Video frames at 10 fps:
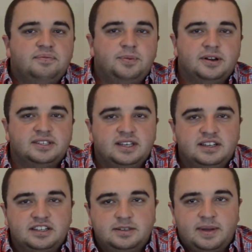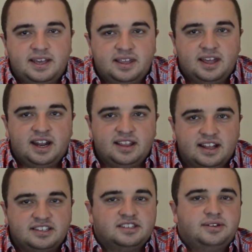personally just speculating,
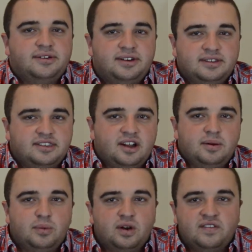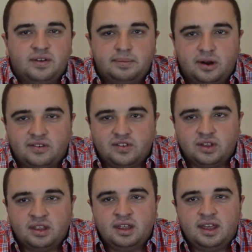that's just going to start more of a
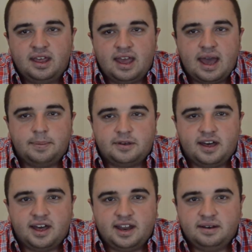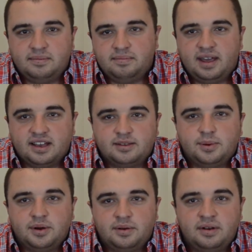Marvel Epcot mix,
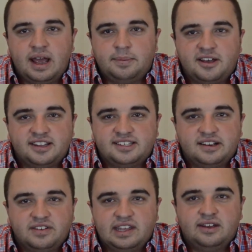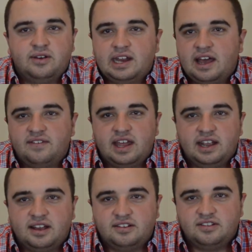where Epcot's not really going to have
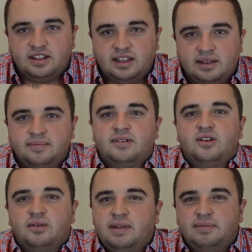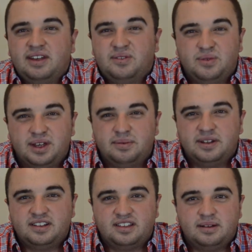any country theme, or maybe it will,
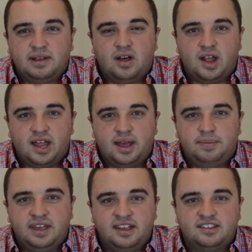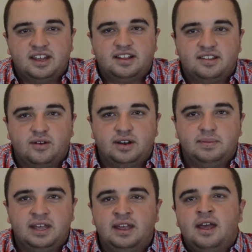but it's going to be all IPs, and it's going to
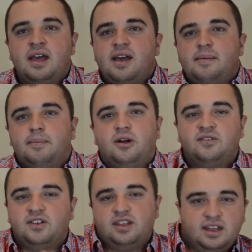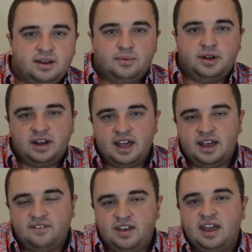be Marvel in one
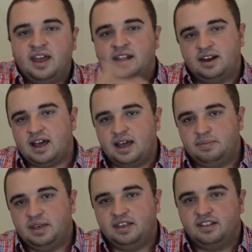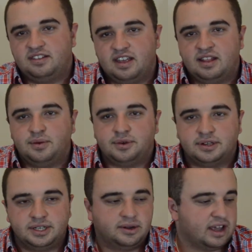half and IPs in the
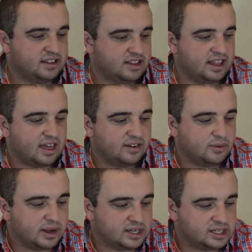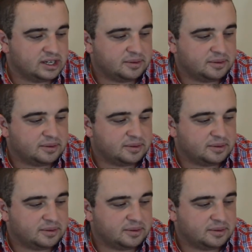World Showcase on the other, which